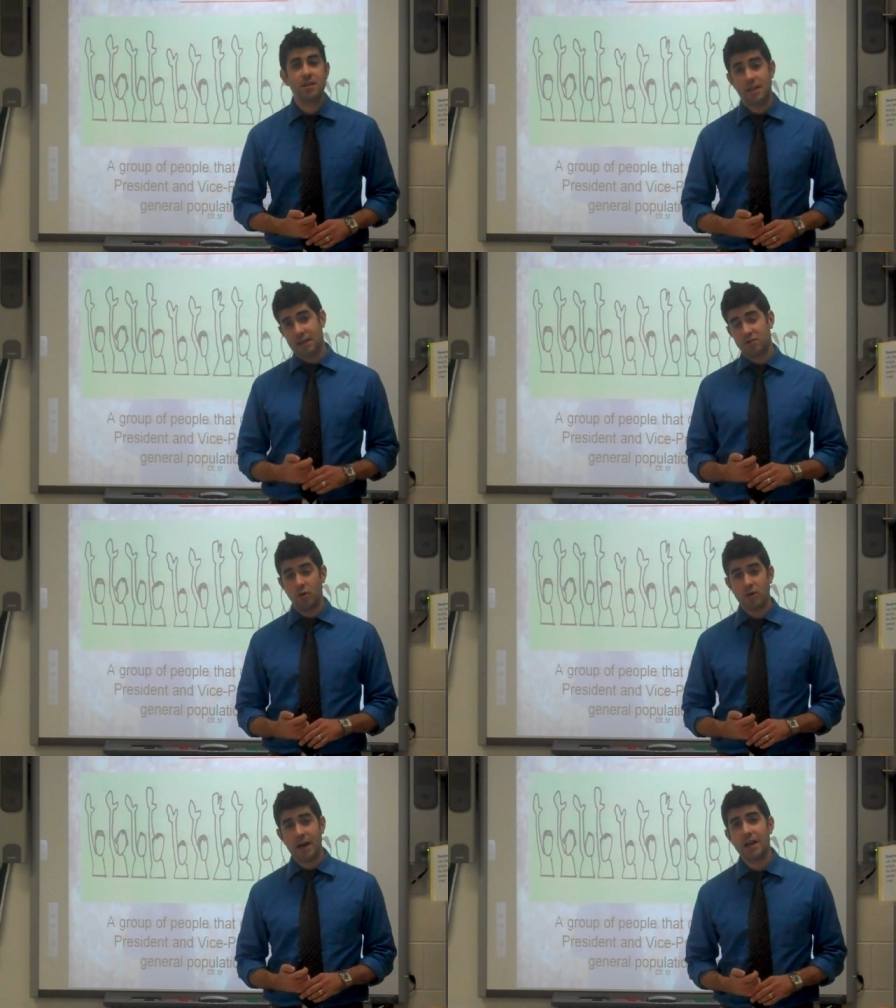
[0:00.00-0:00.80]
The
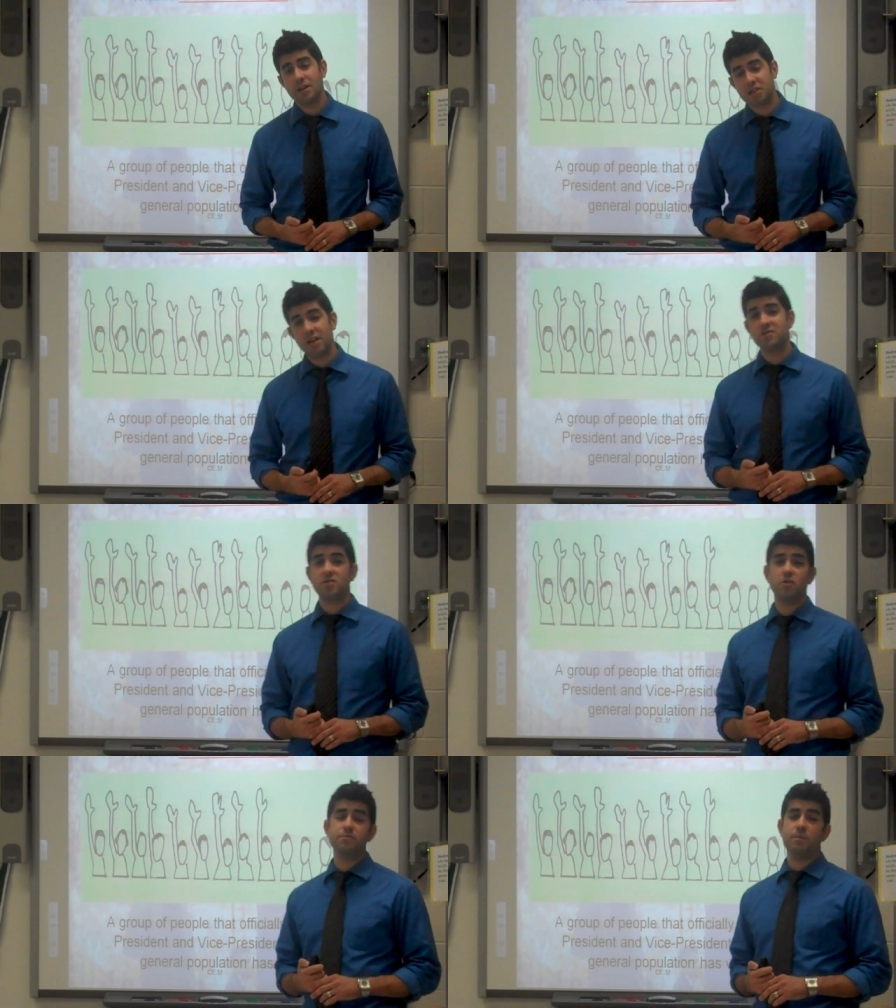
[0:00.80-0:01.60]
Electoral College is
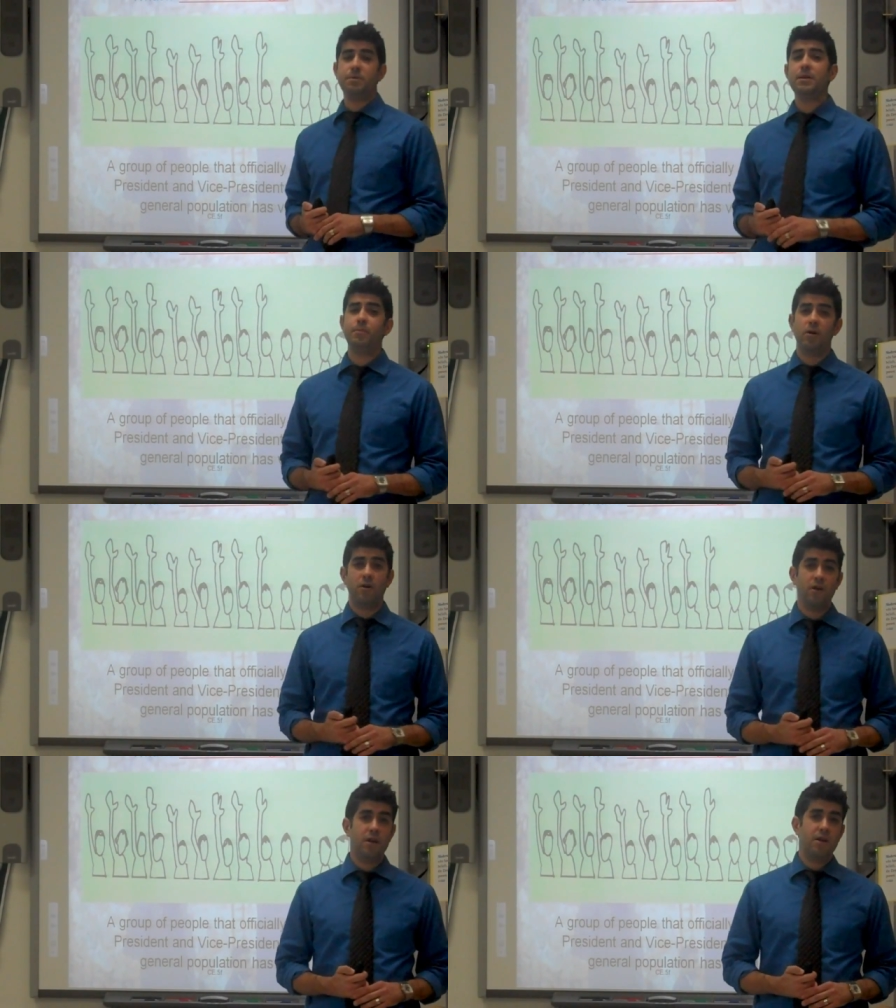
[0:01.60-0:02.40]
the group of
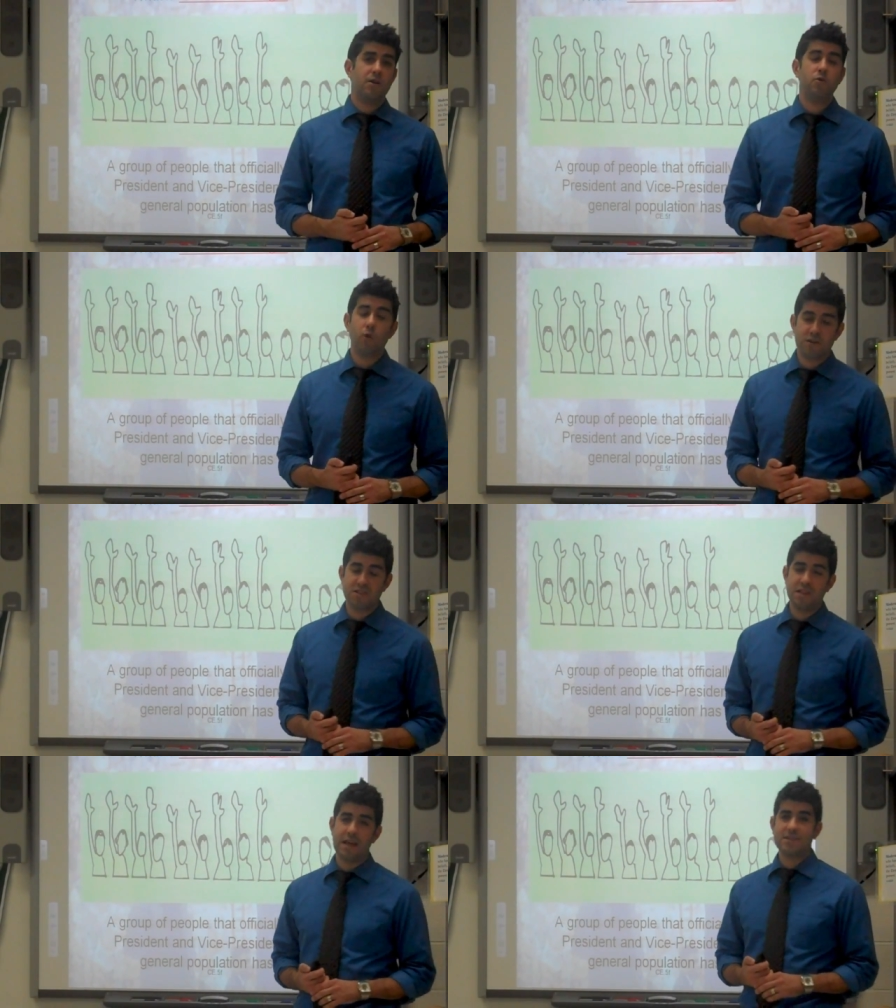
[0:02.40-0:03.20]
people who are
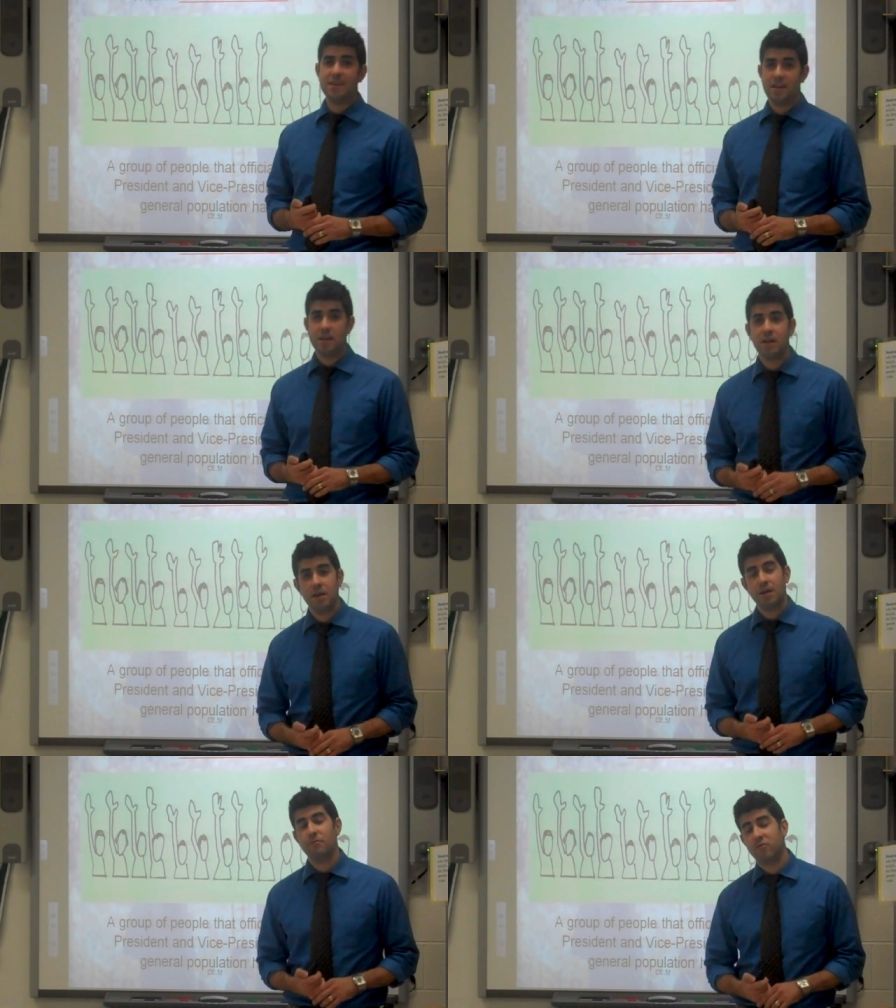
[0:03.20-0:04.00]
selected
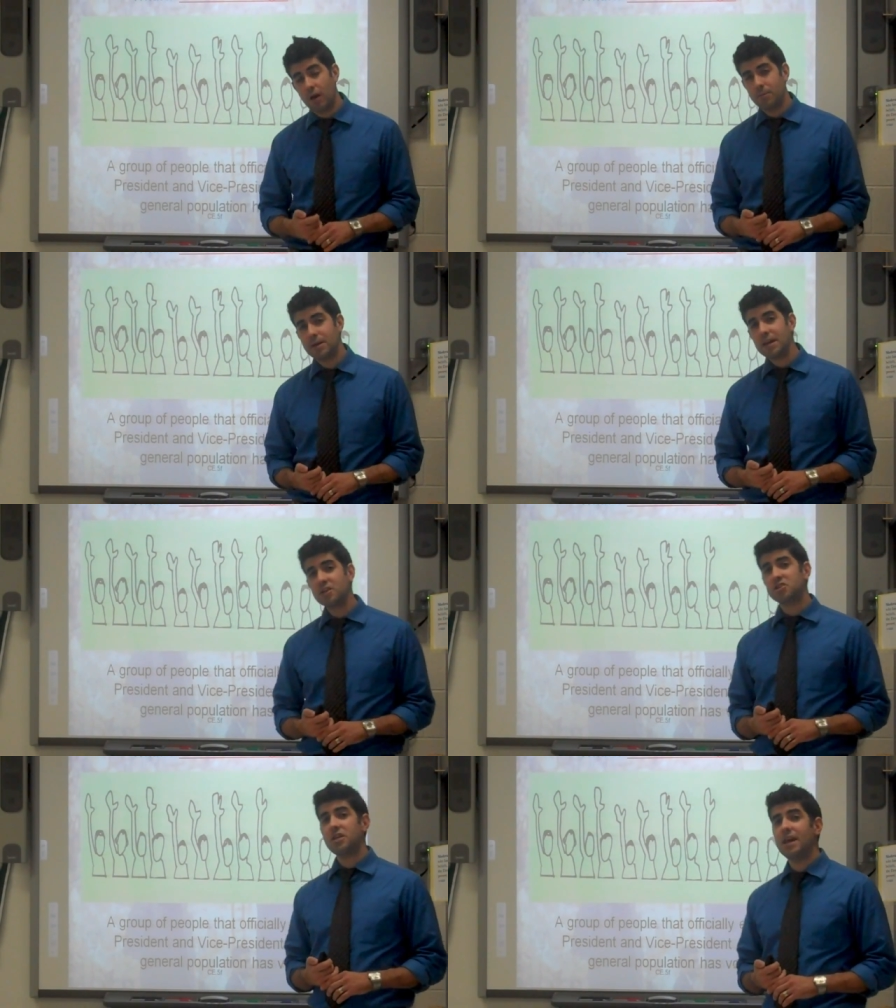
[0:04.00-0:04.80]
from
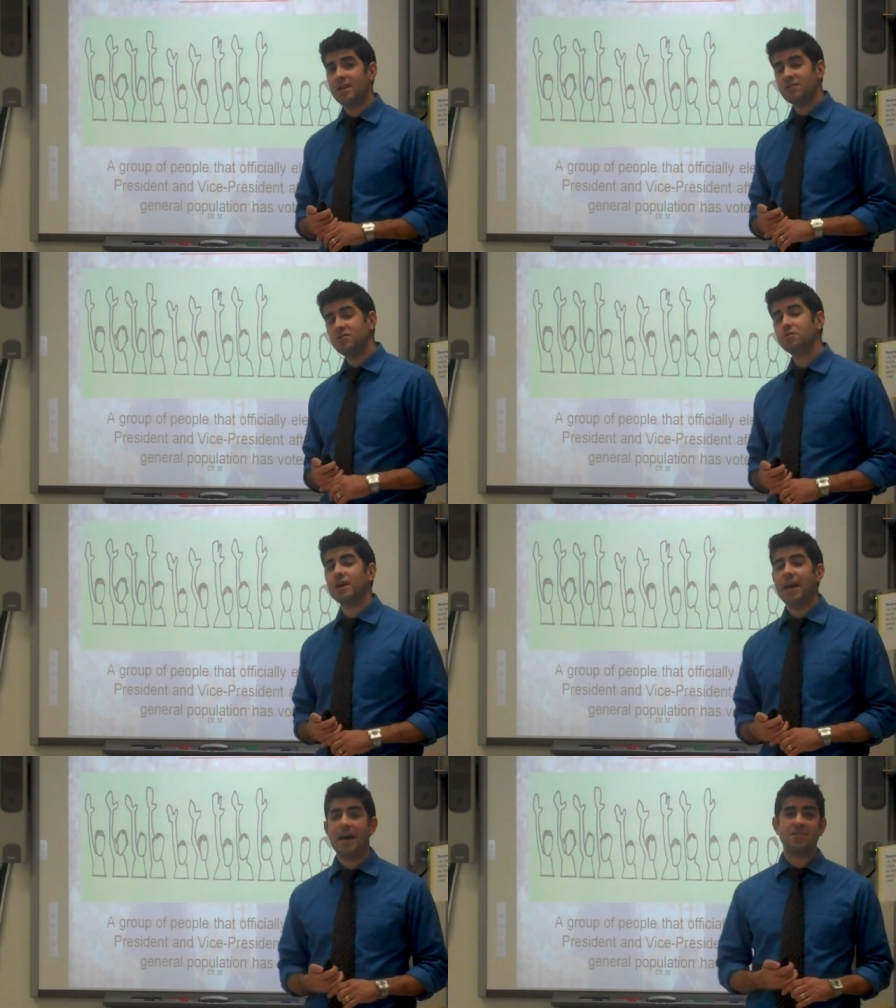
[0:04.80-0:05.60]
each state to
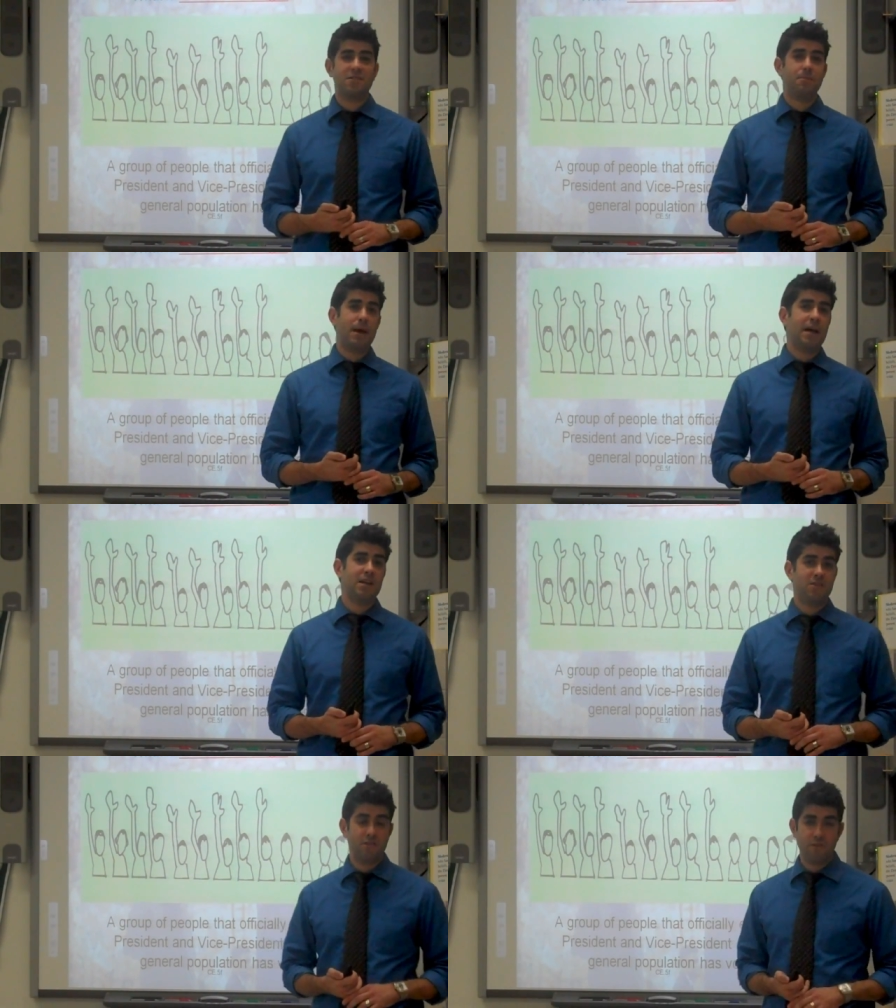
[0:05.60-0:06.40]
cast
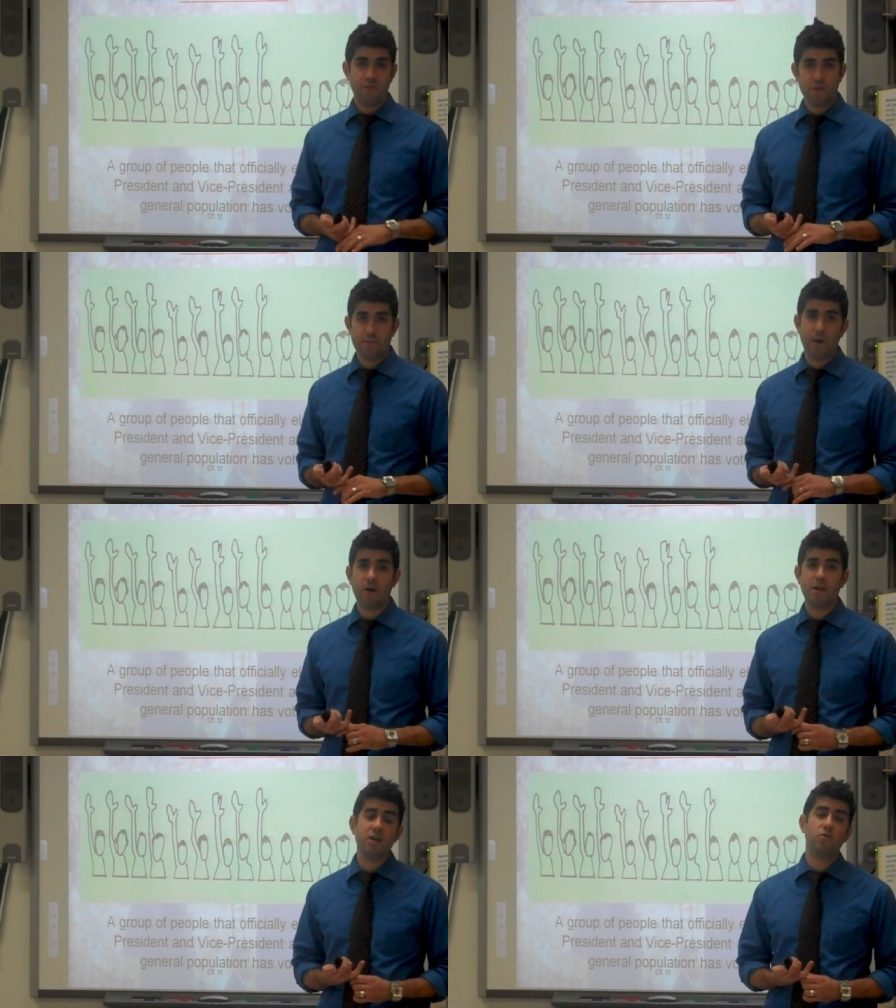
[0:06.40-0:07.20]
ballots for the
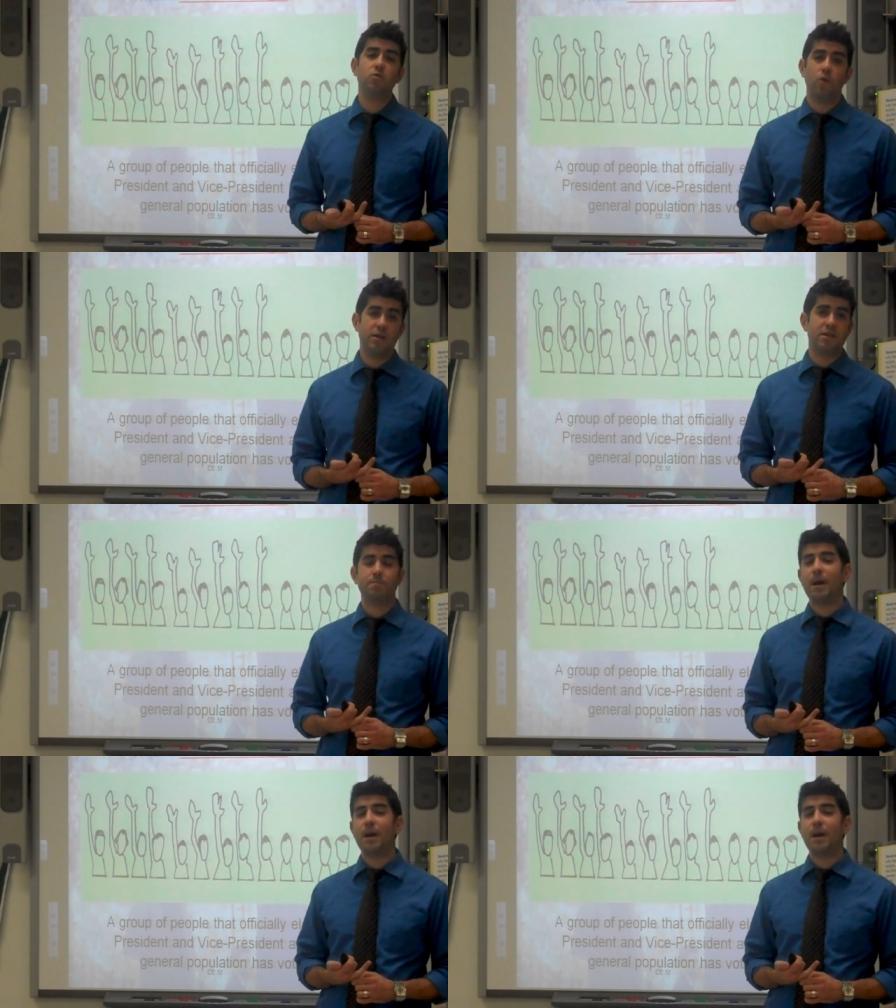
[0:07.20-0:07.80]
party who won the